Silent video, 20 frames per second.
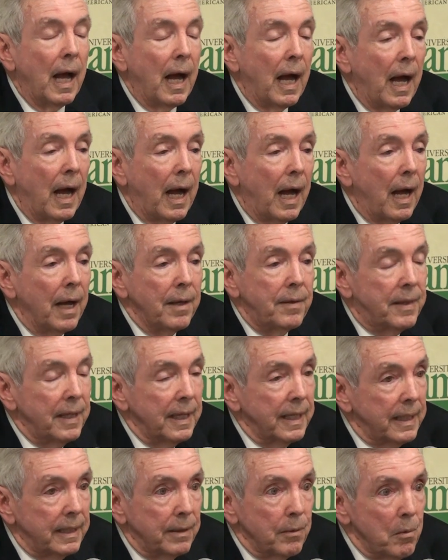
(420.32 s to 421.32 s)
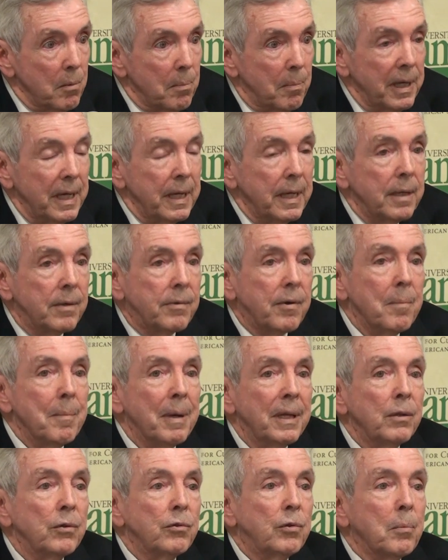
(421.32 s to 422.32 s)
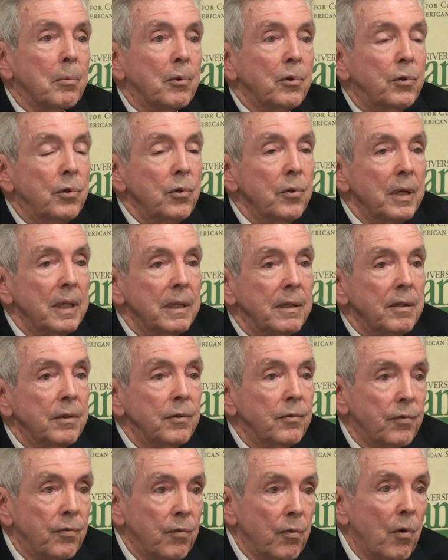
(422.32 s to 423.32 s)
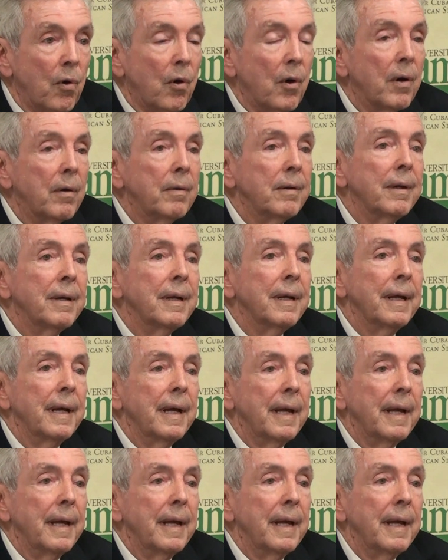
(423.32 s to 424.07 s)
I think there will be tremendous opportunities for